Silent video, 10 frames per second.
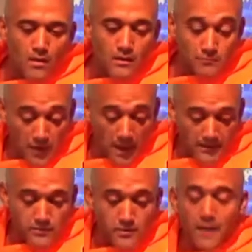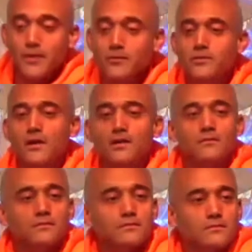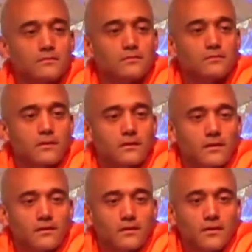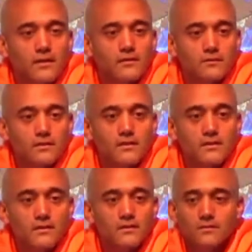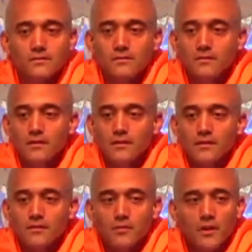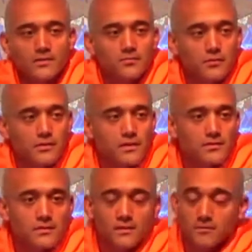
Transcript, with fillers: In fact, Ramanuja, the great Indian philosopher, South Indian